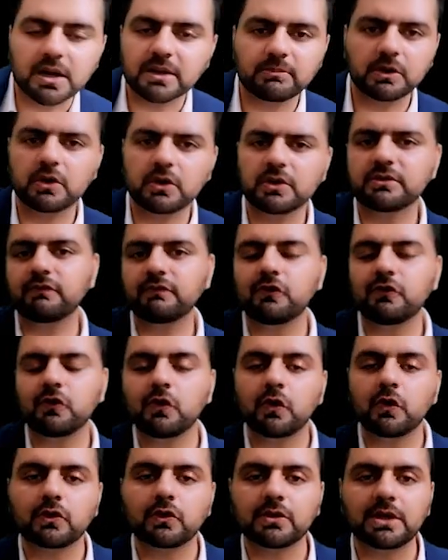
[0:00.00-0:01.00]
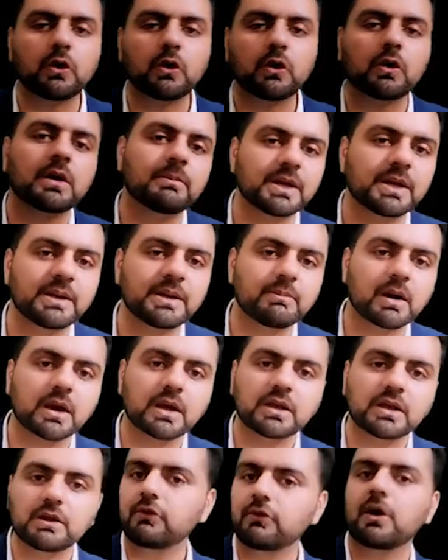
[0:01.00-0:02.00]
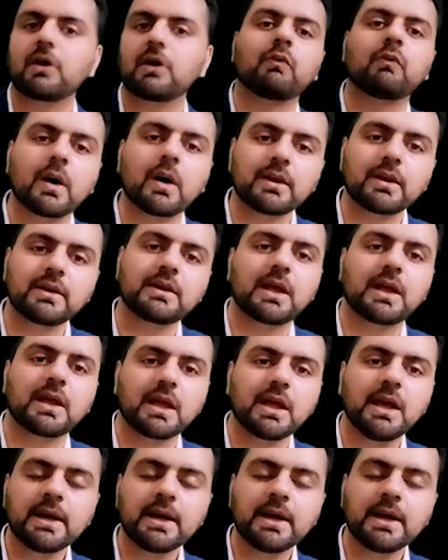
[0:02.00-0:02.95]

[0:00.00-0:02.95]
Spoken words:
Because if you go to the local money market, if you have 1k,